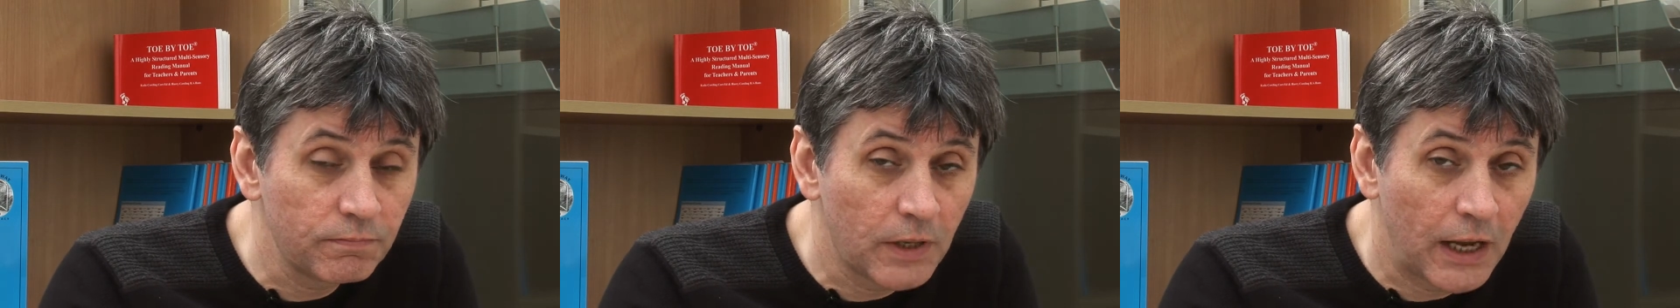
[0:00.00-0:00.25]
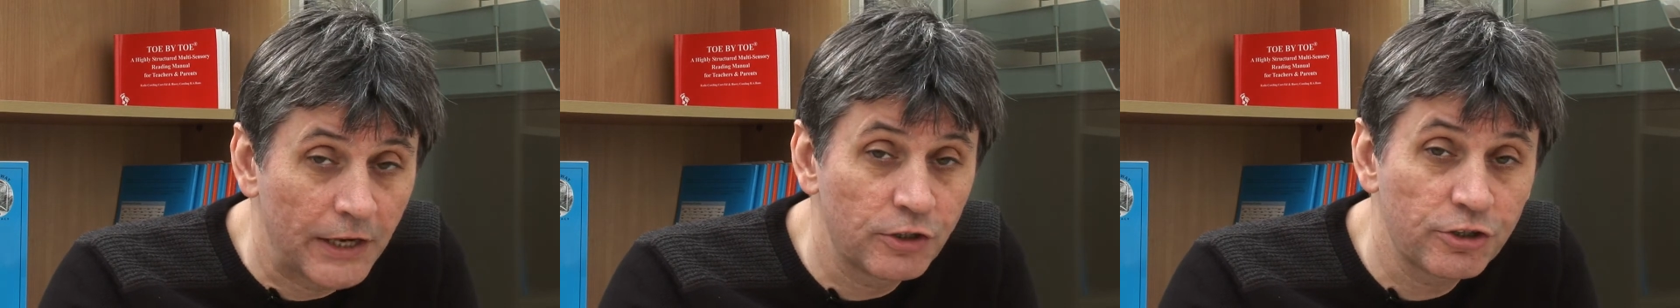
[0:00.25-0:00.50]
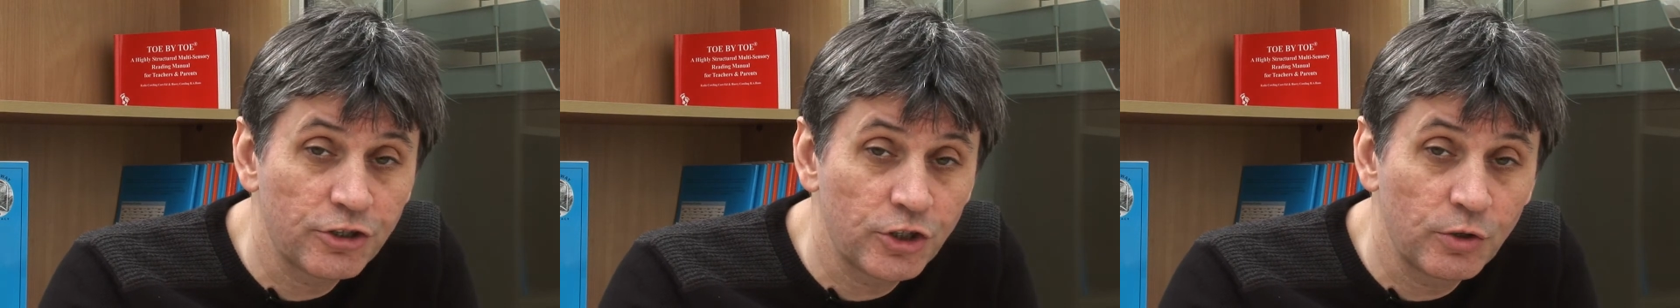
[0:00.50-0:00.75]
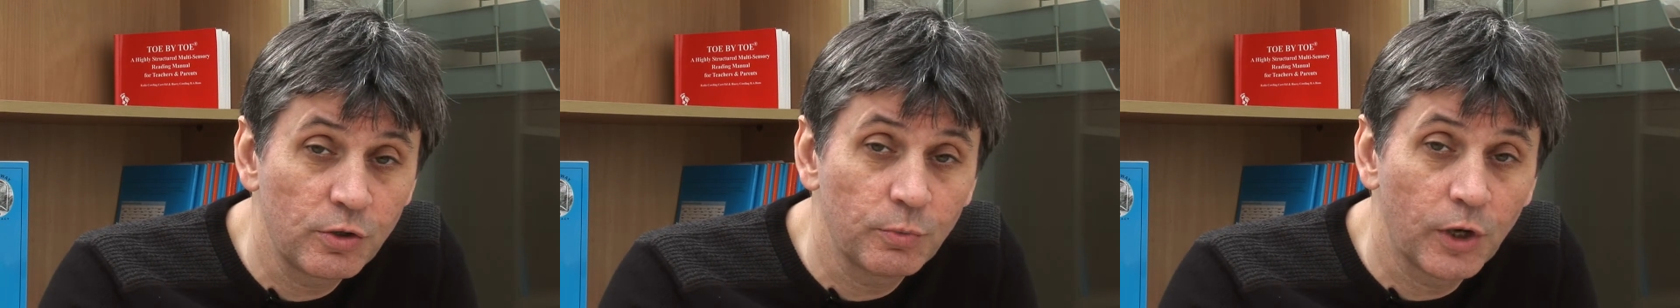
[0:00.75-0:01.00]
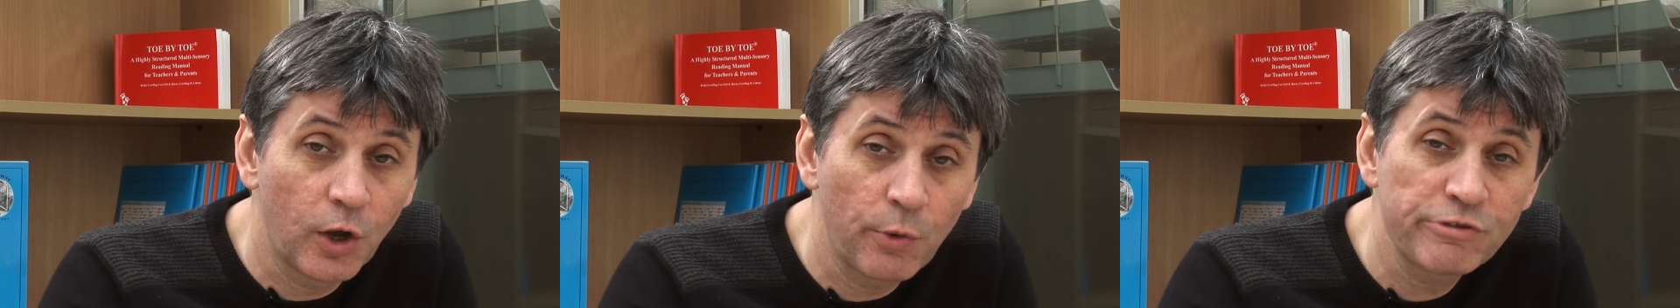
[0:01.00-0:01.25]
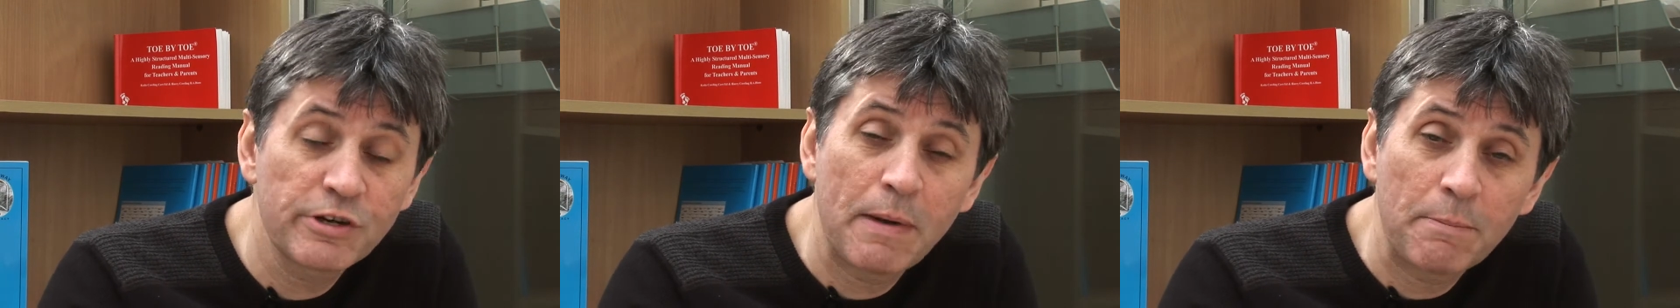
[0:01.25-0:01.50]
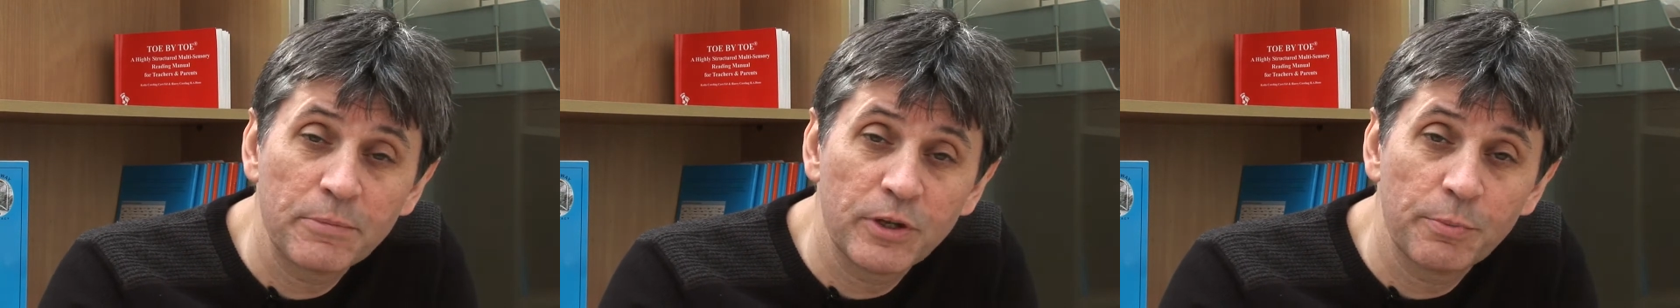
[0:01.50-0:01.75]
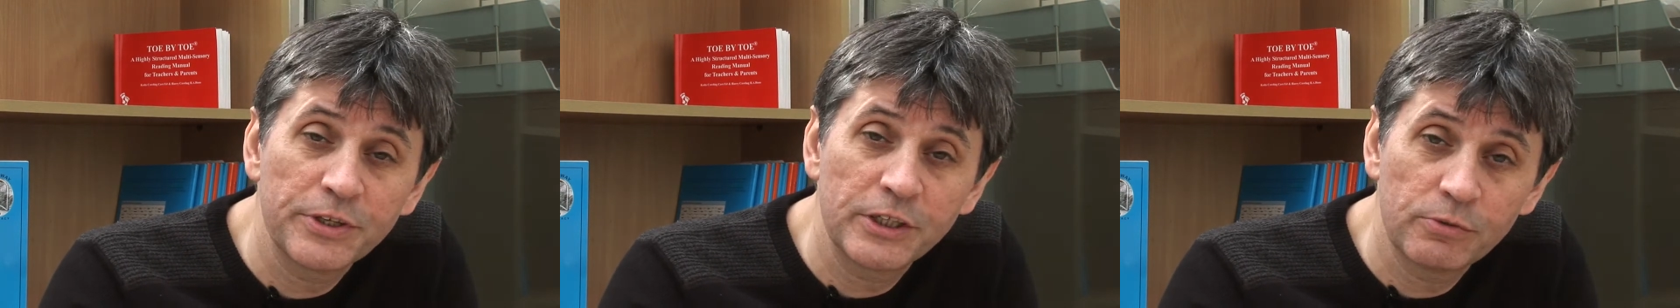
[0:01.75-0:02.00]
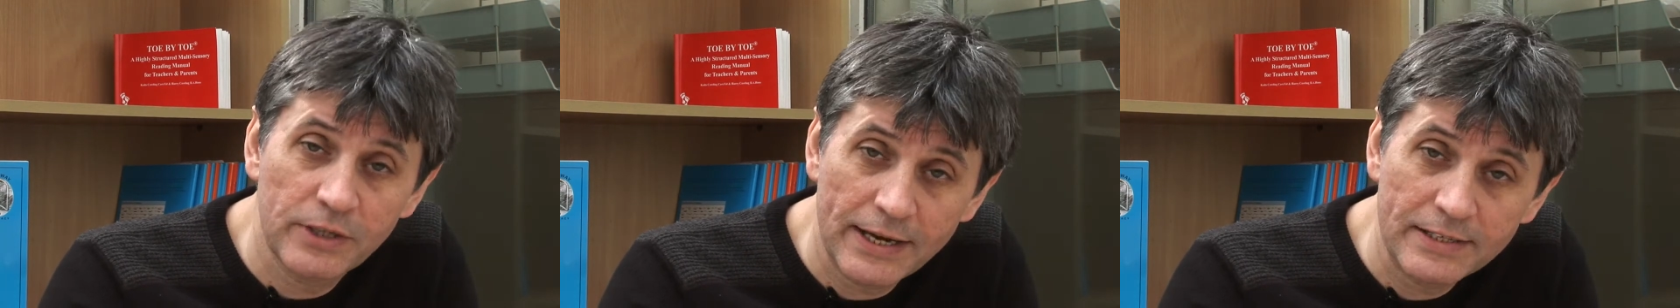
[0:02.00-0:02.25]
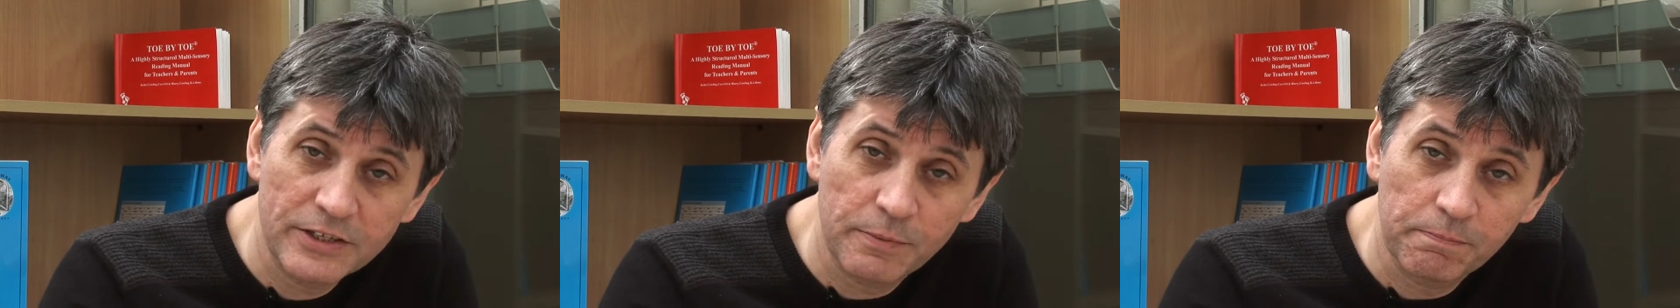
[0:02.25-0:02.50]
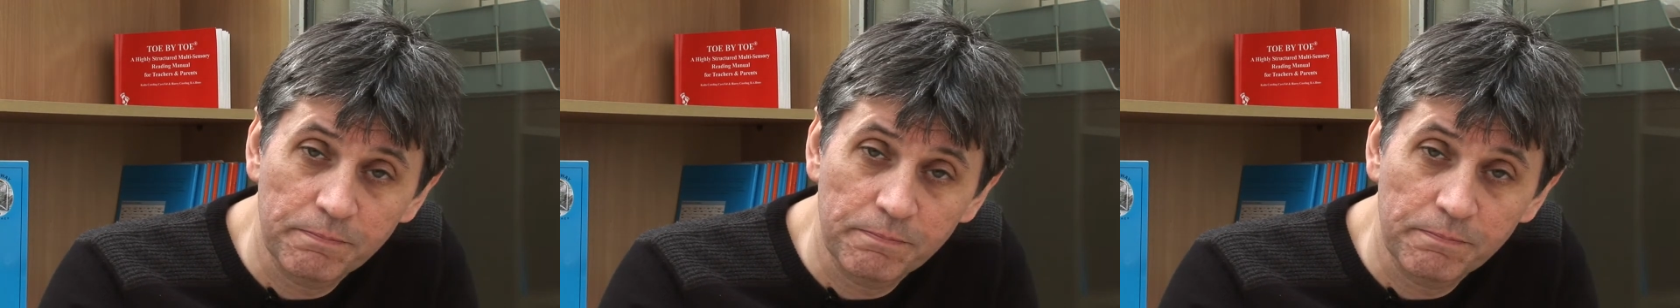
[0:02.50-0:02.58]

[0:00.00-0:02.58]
and your student will always remember them when you test them.